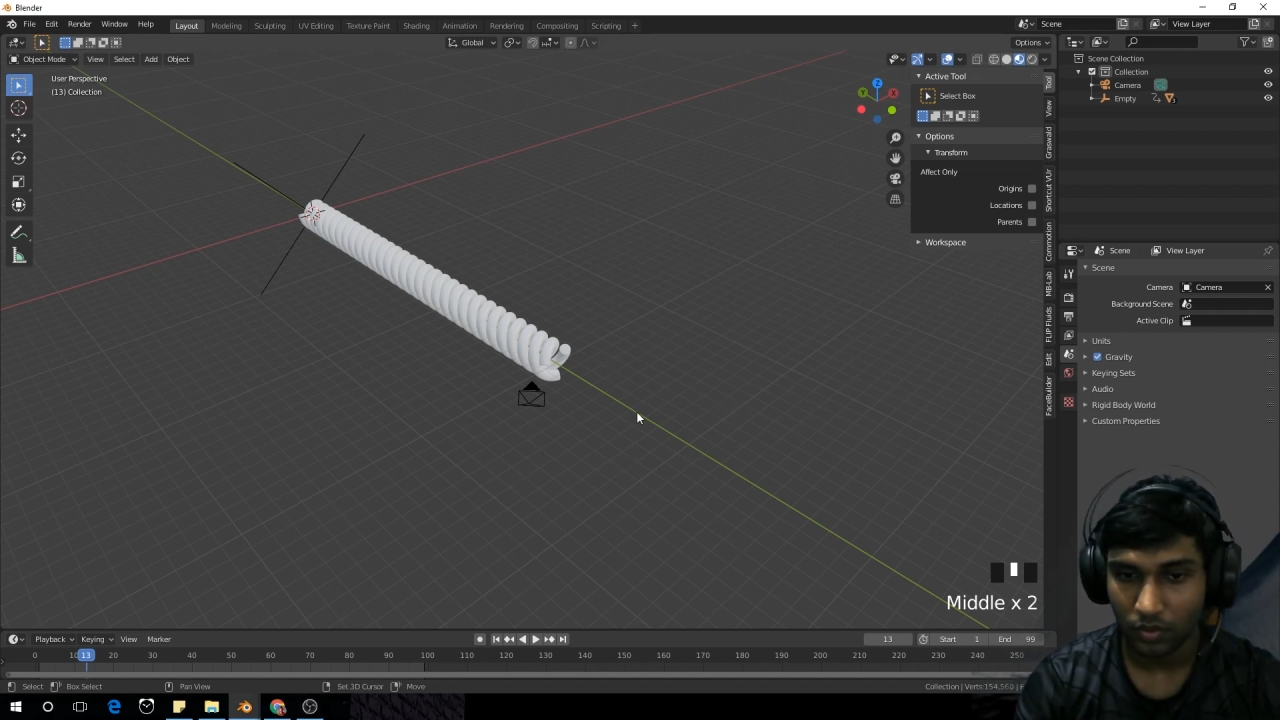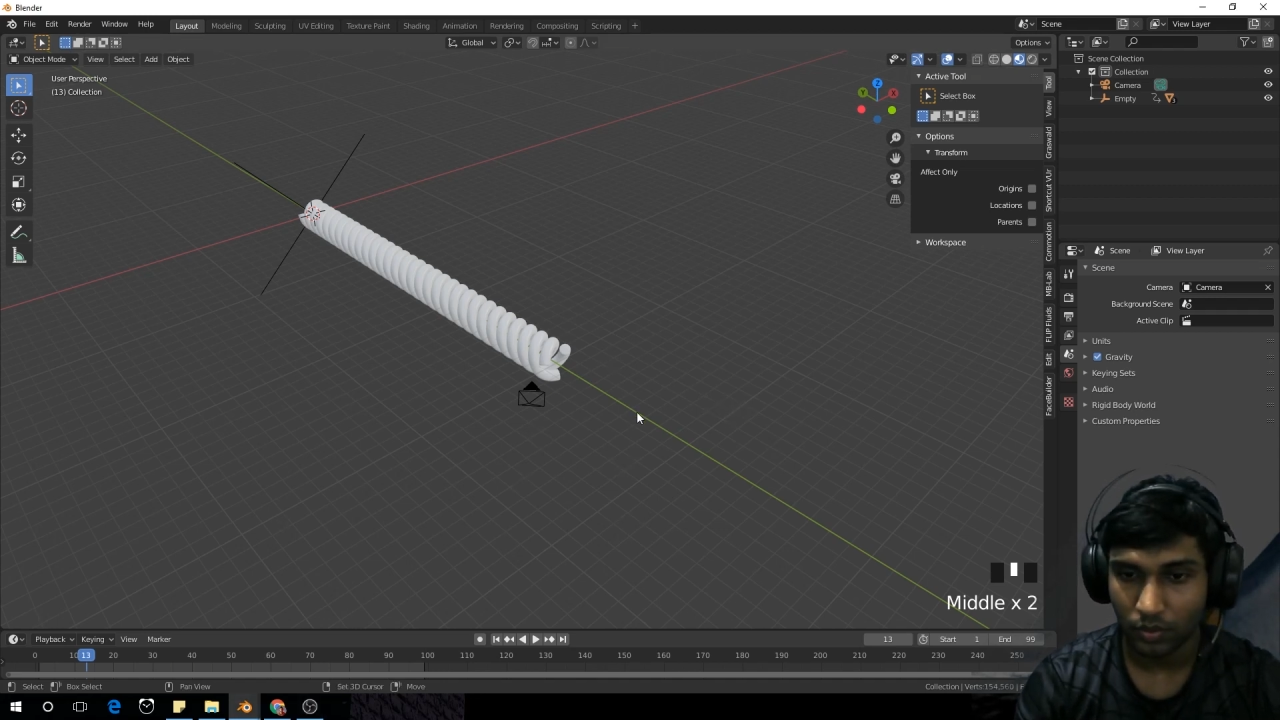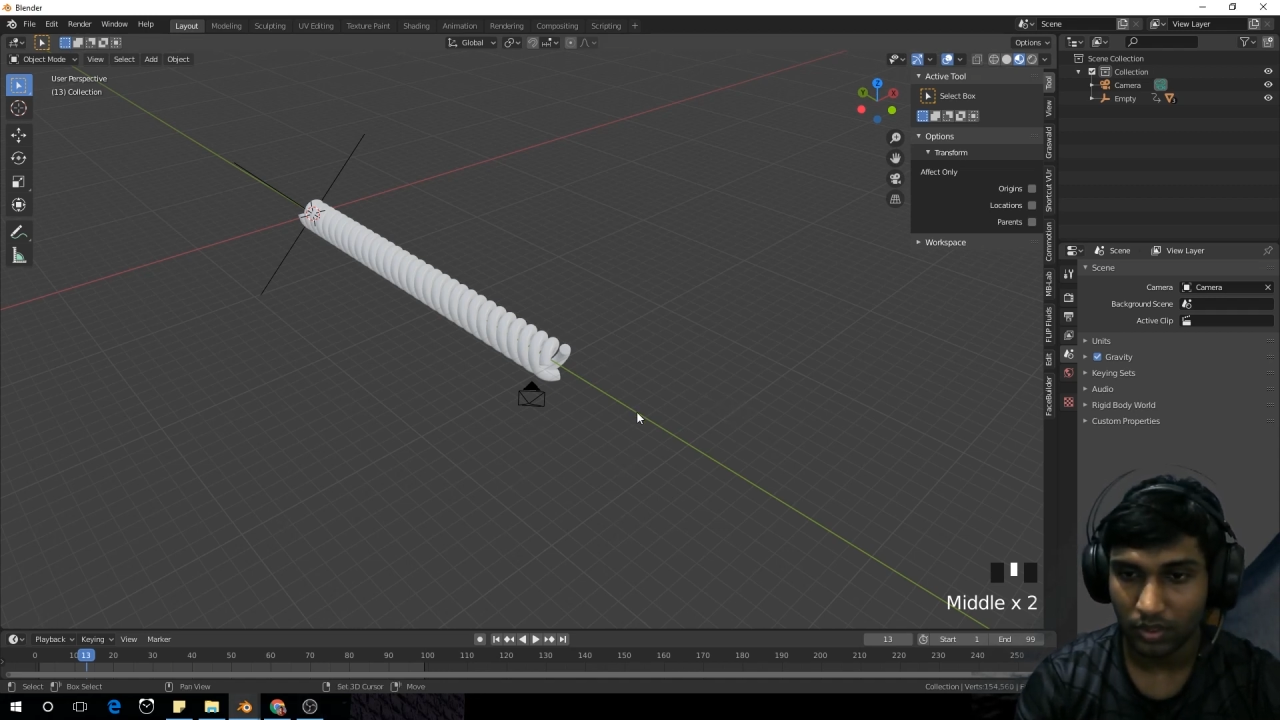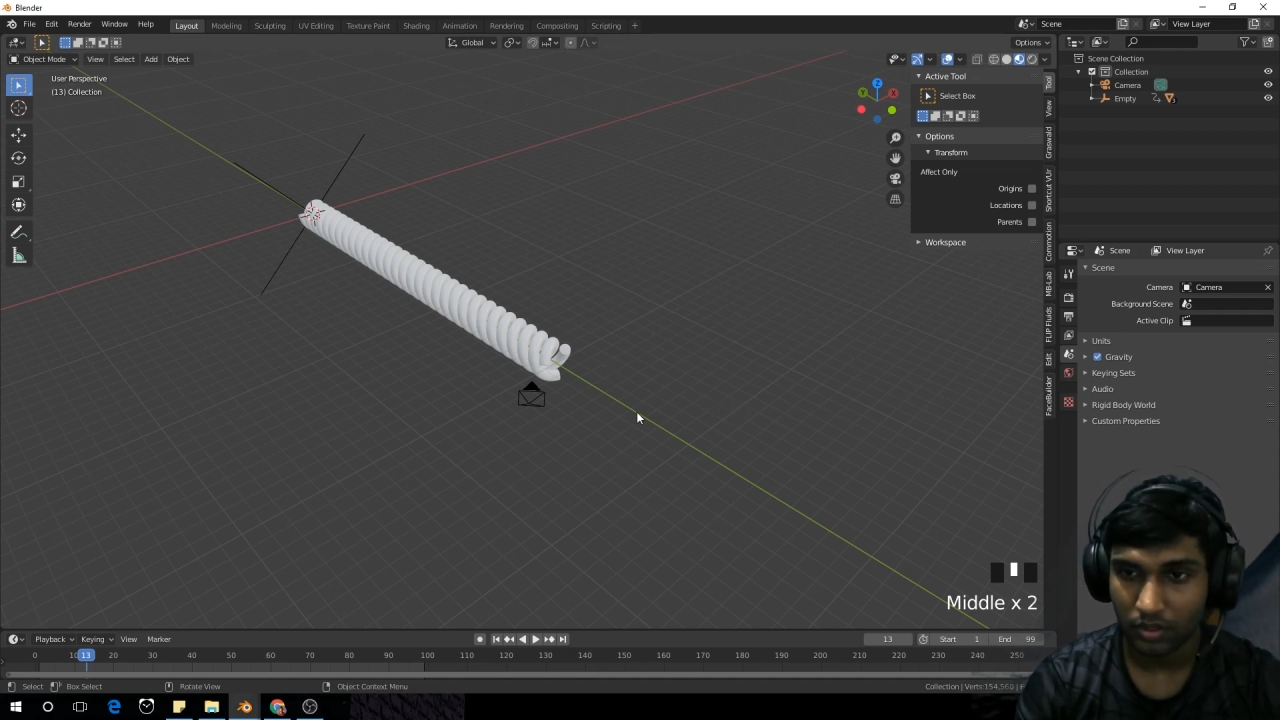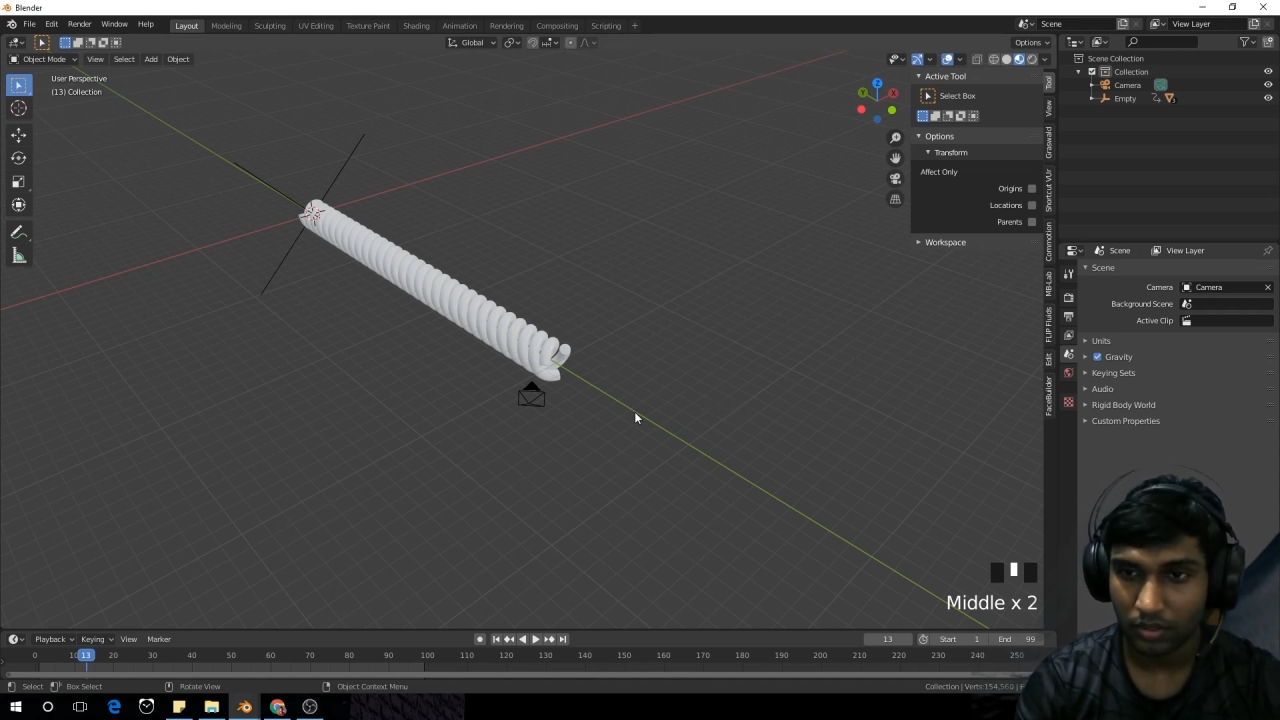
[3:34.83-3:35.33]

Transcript: with